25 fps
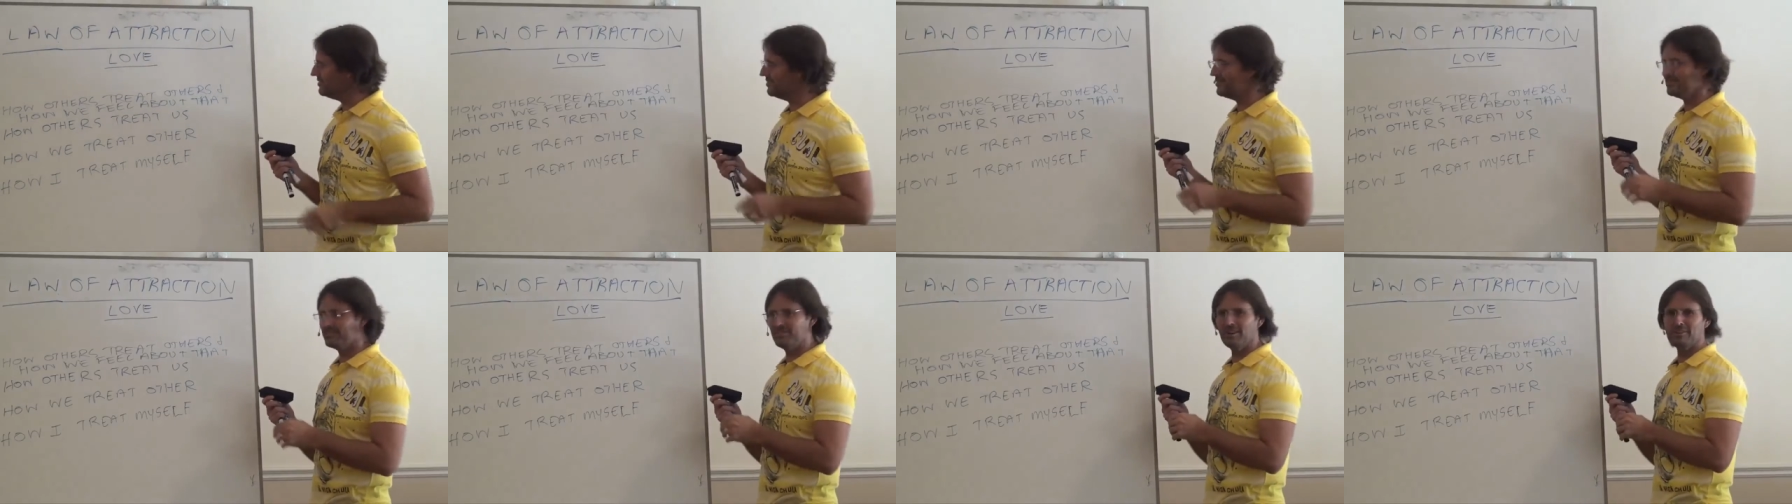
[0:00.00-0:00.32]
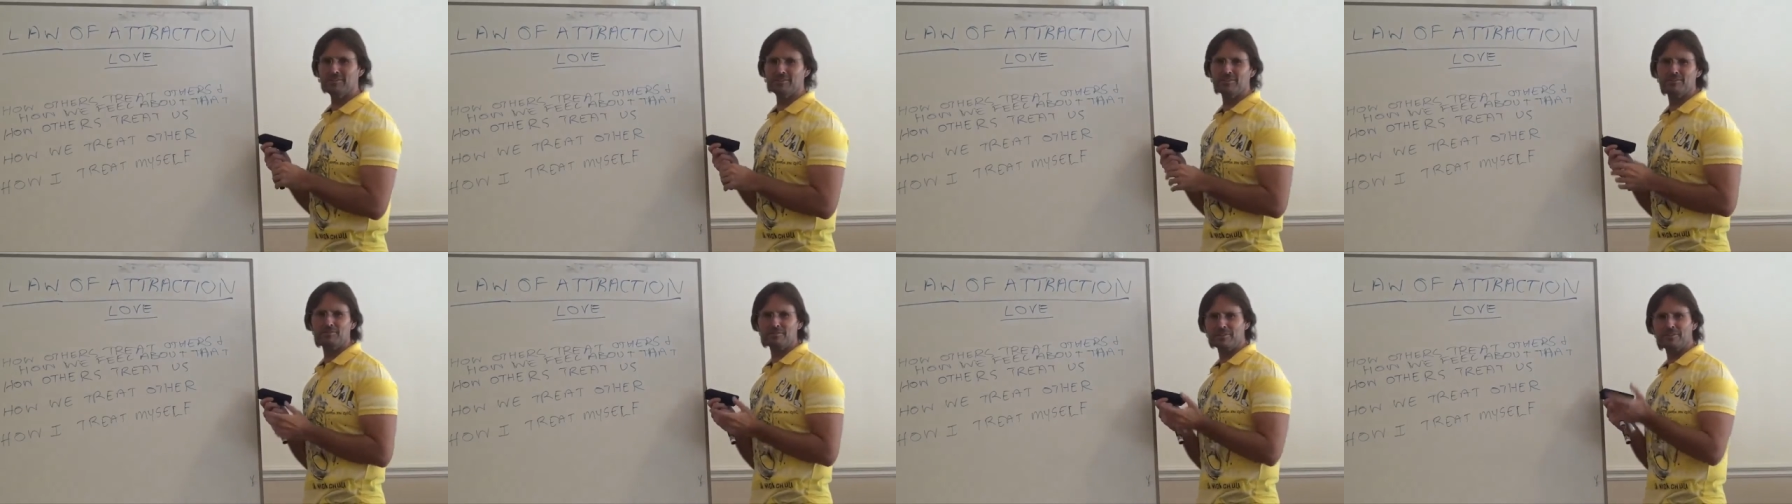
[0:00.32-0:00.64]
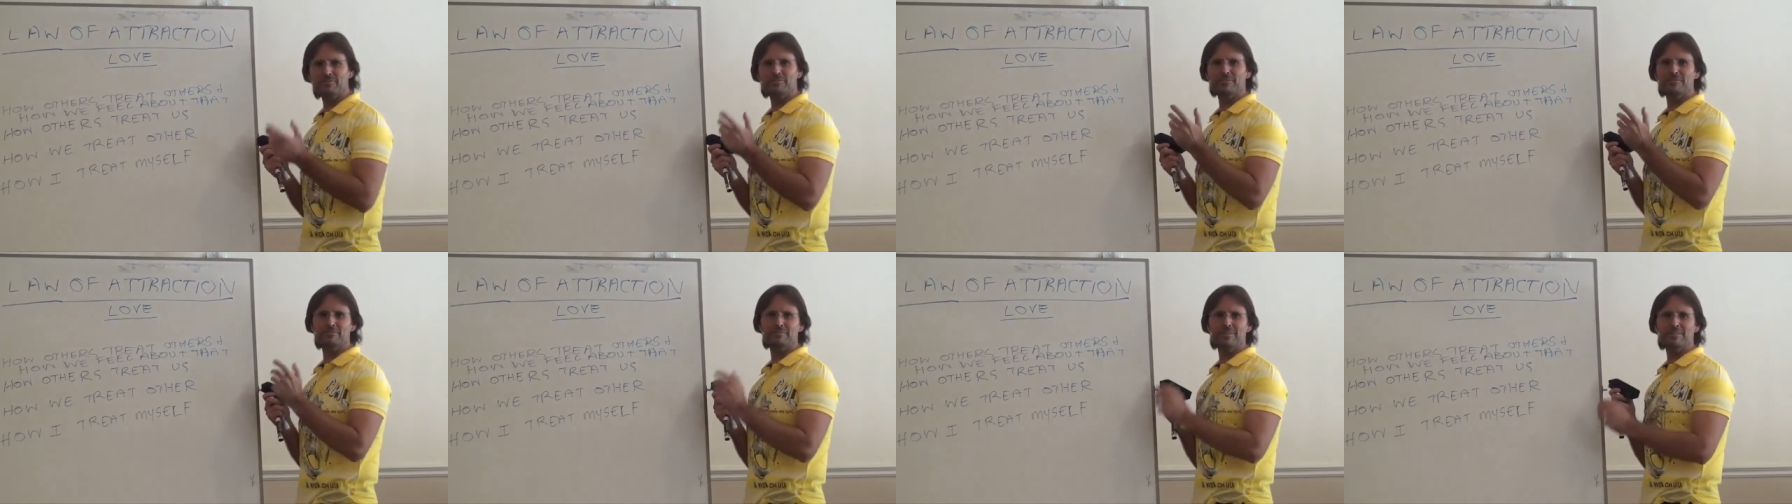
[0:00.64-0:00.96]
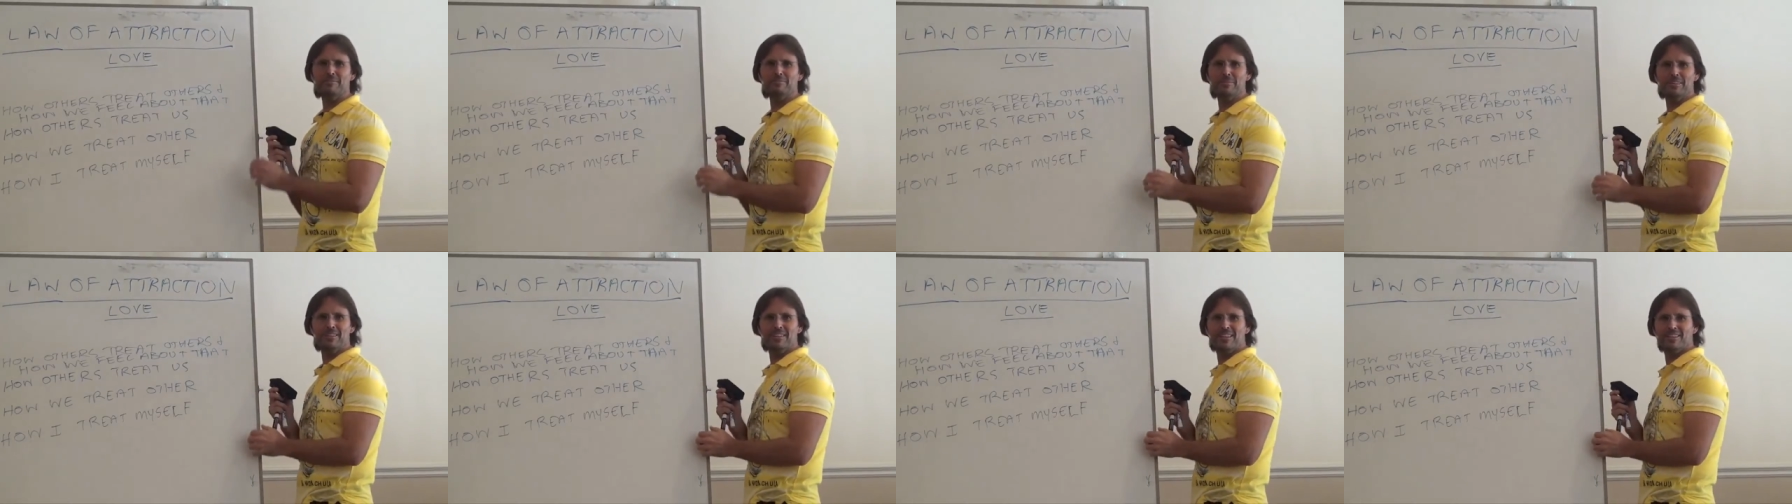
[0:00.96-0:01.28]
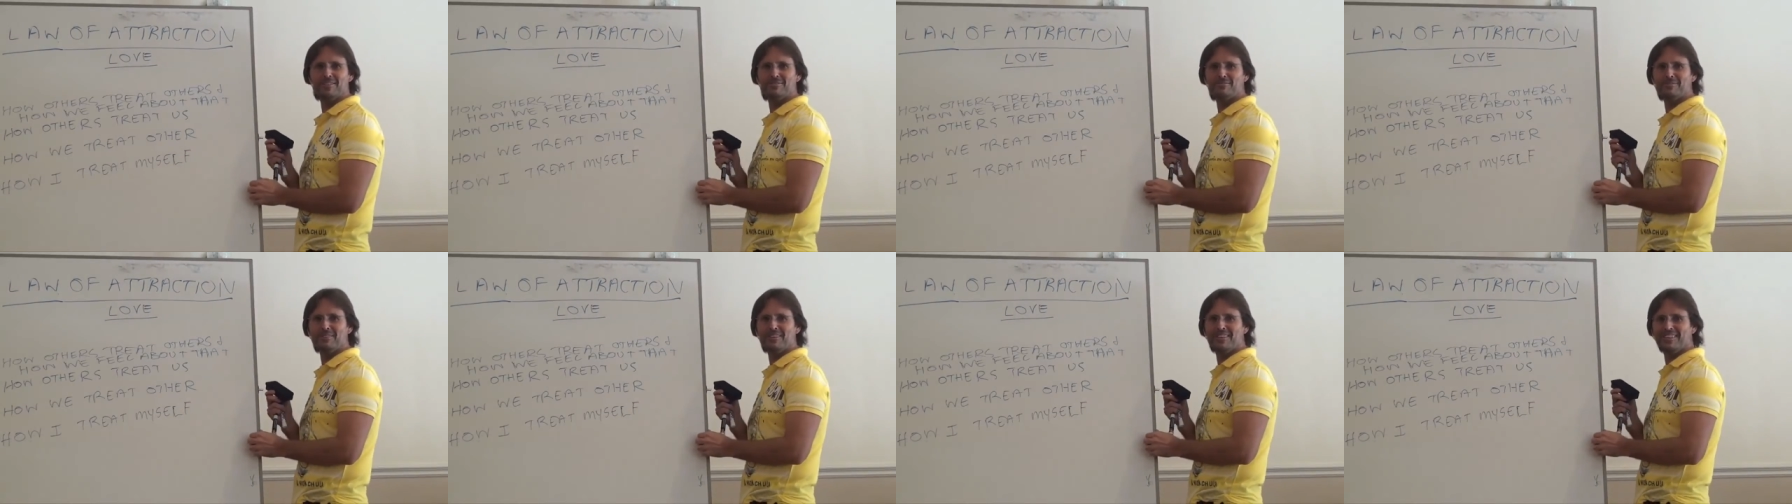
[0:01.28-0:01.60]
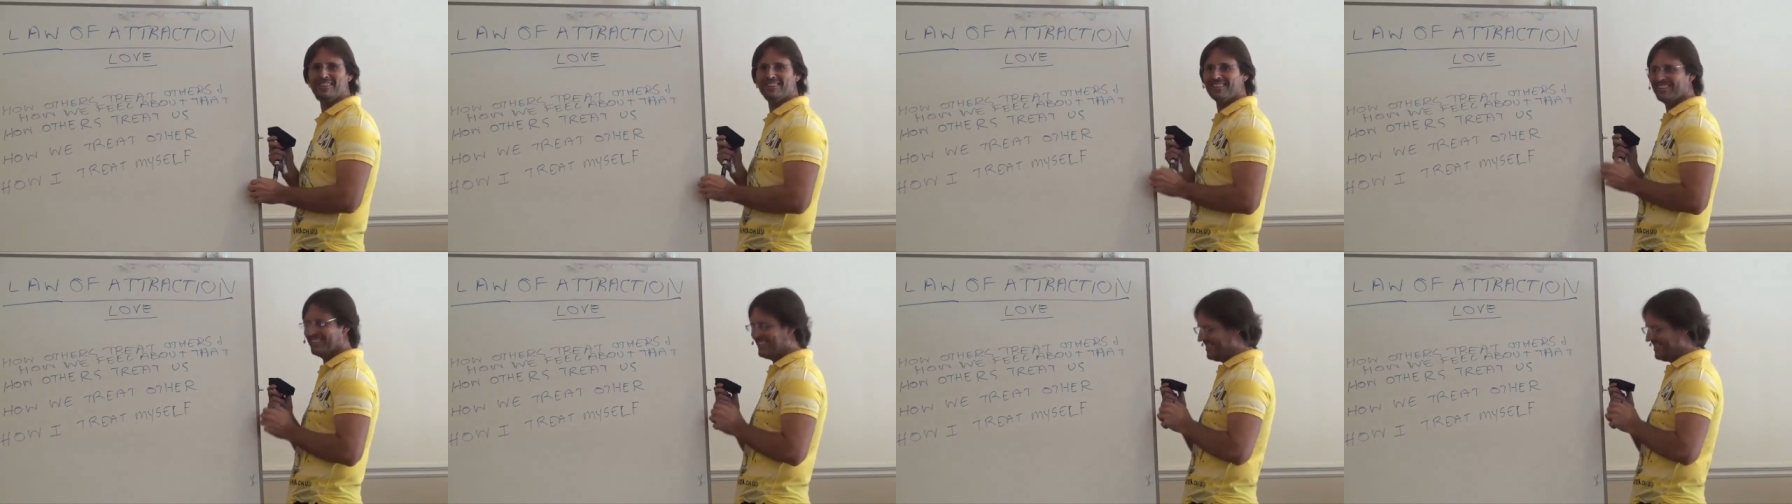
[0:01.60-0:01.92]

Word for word: You don't agree with me, but that's fine.